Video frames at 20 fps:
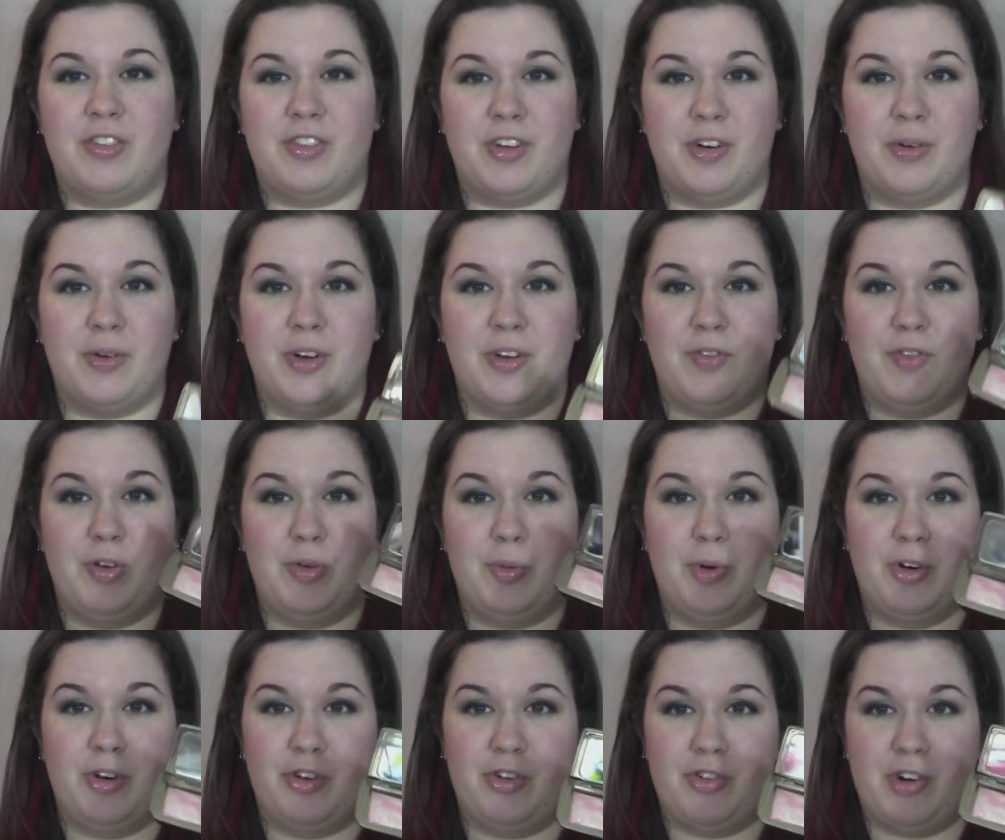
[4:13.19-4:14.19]
So if you
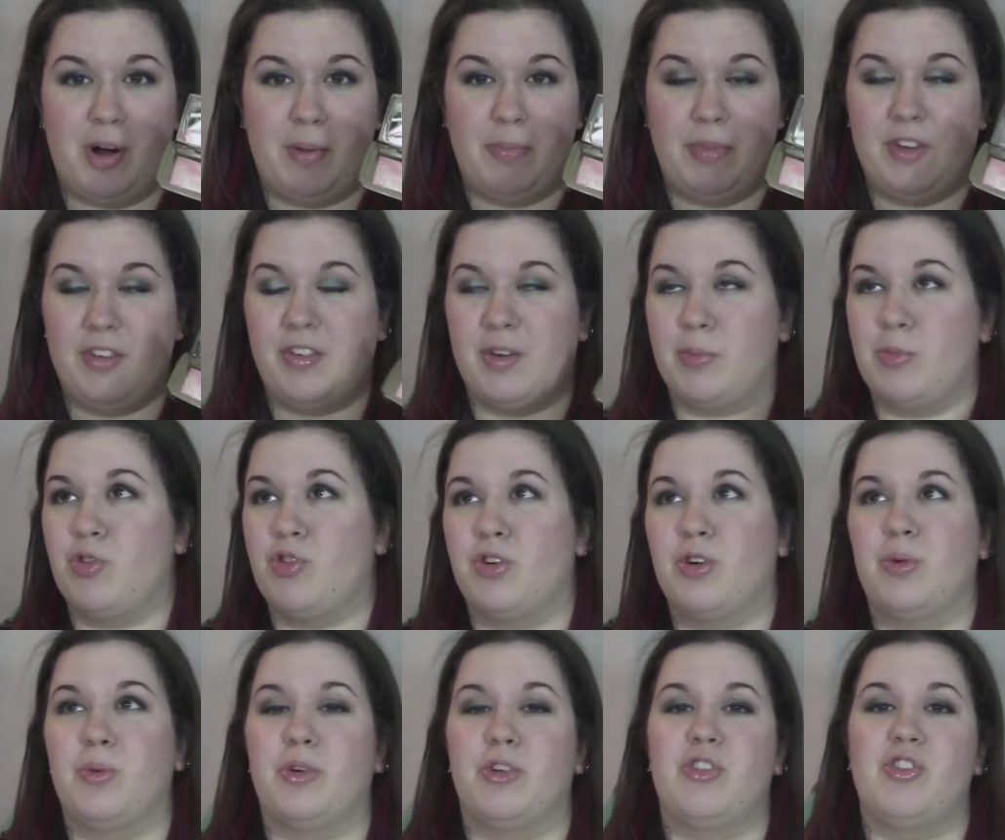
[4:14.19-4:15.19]
were to drop this, I'm
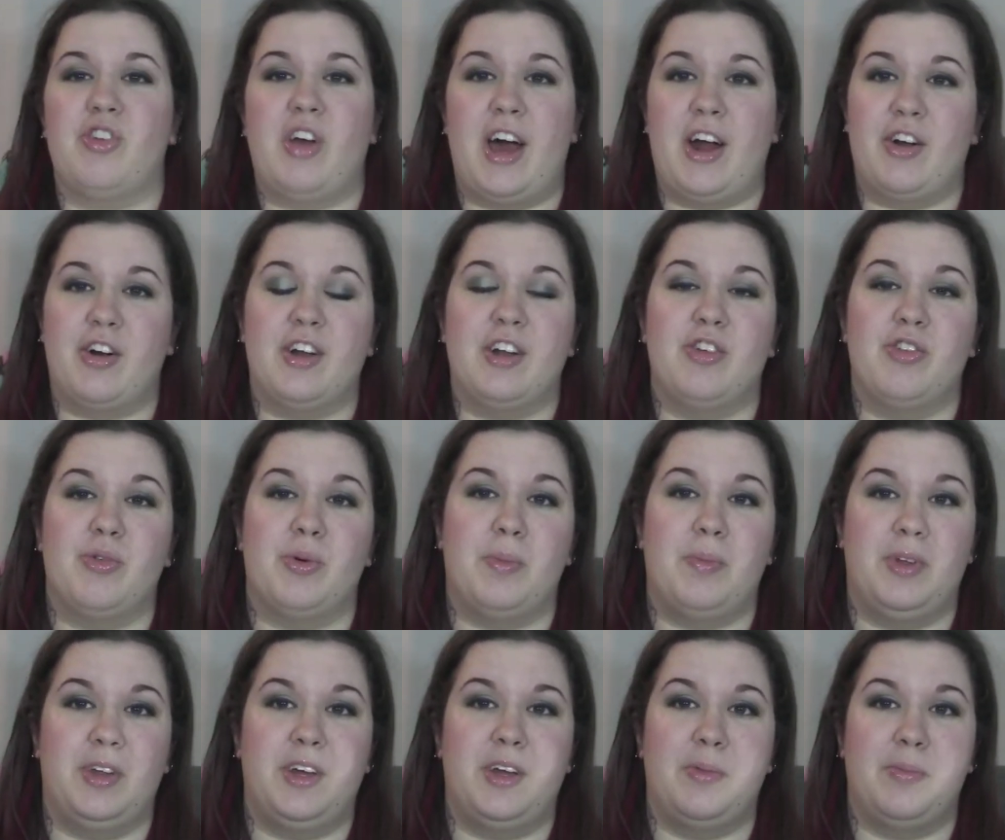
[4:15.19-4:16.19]
sure it would shatter into a
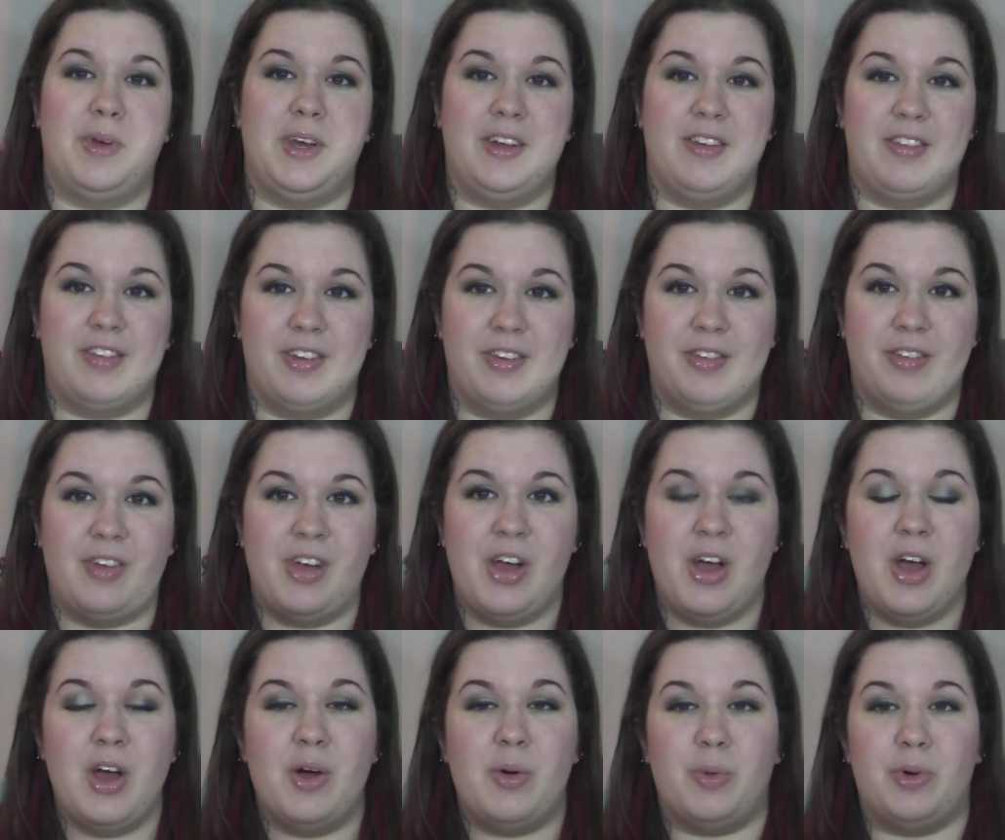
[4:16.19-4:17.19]
million pieces,
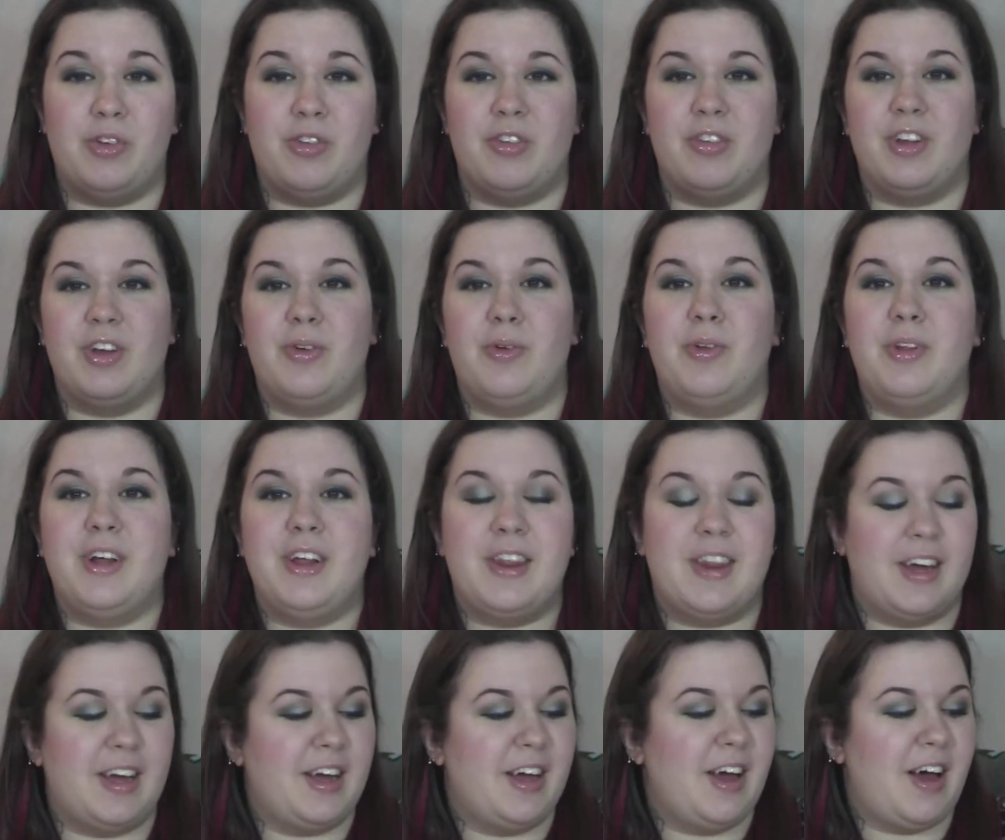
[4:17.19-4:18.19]
which is the only
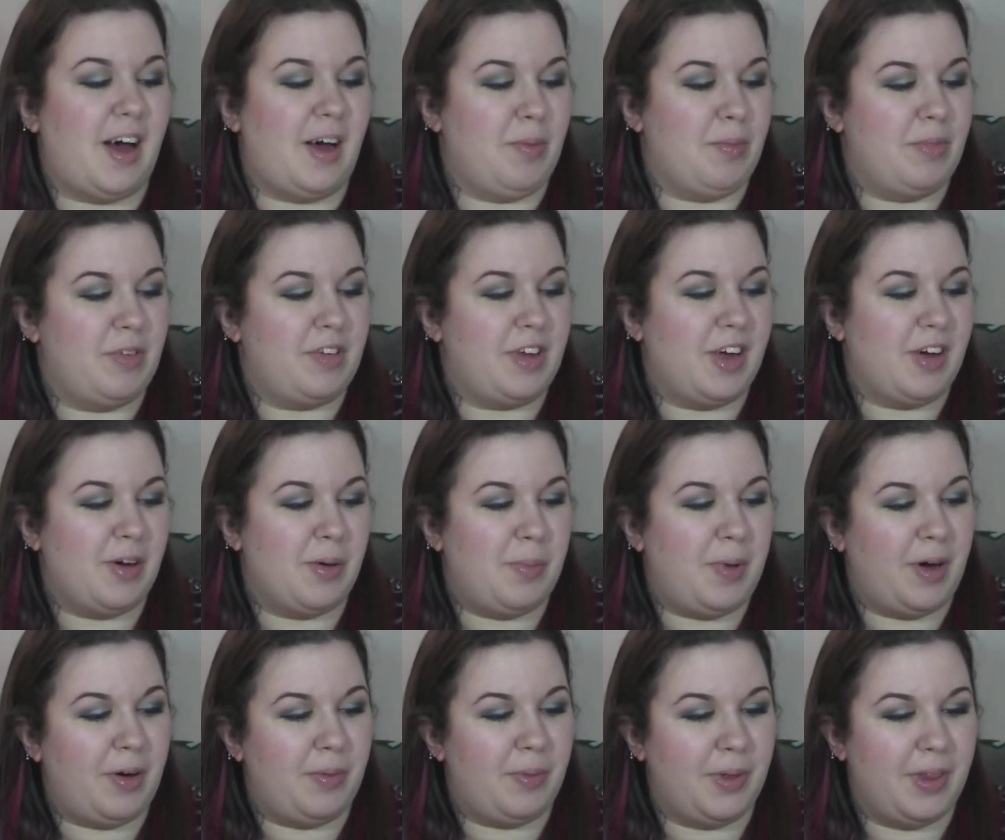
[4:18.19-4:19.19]
thing I'm scared
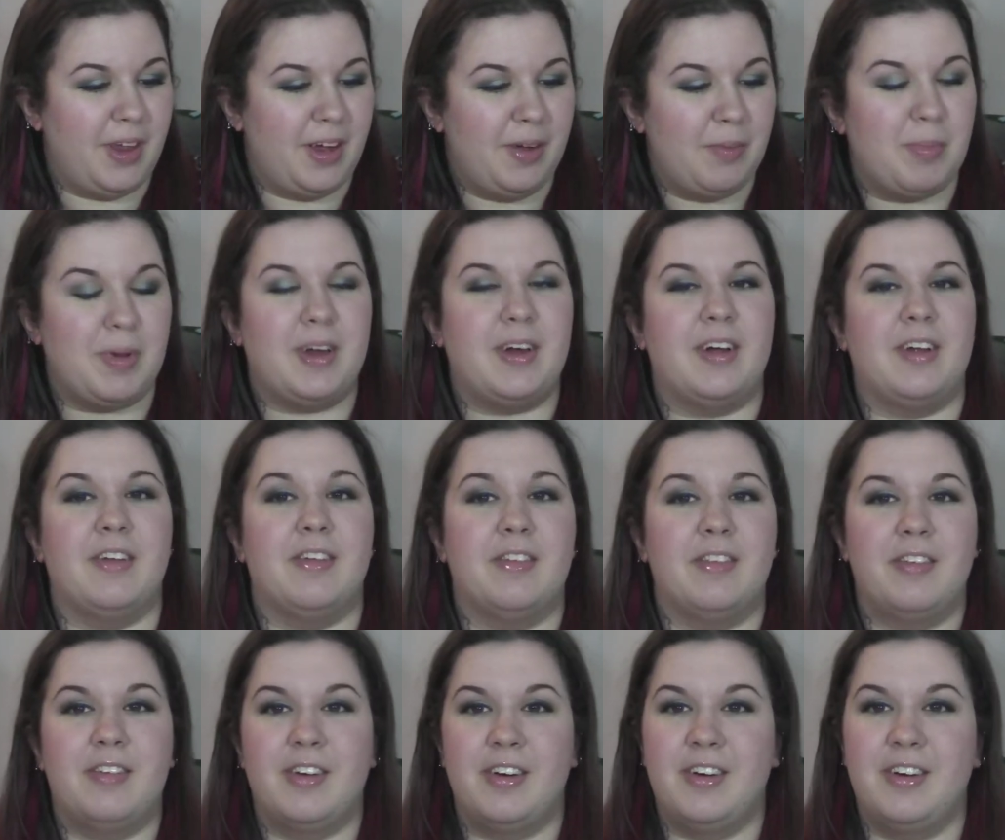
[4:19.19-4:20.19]
about with it,
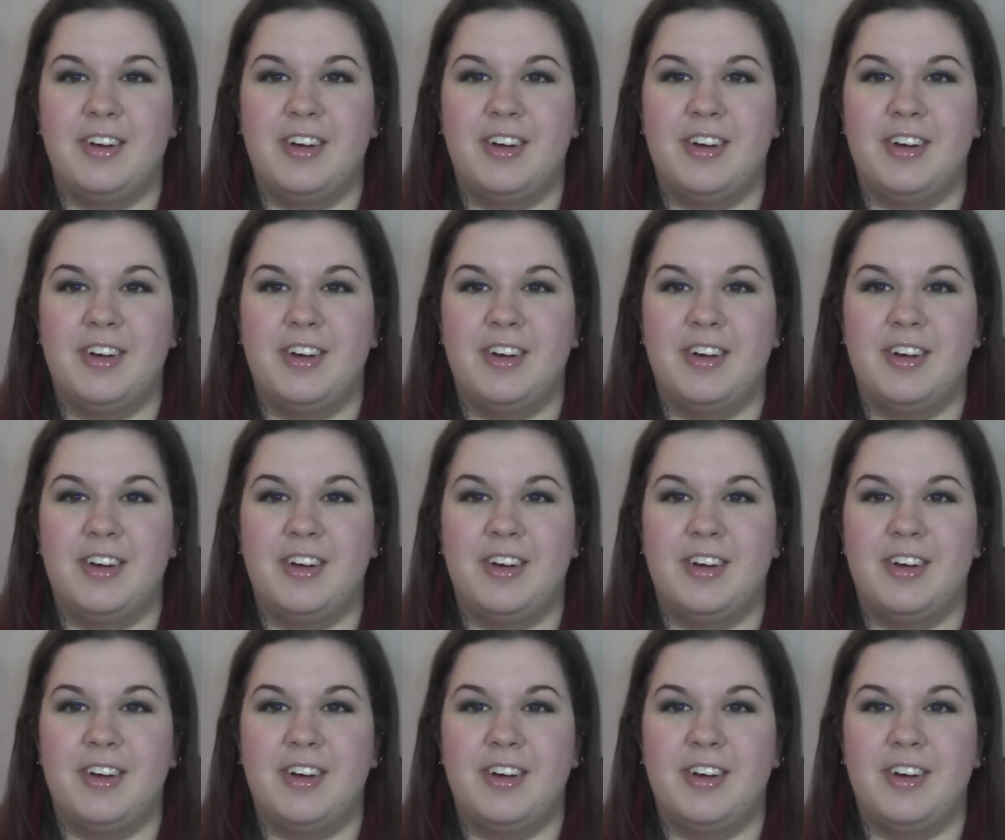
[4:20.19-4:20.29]
because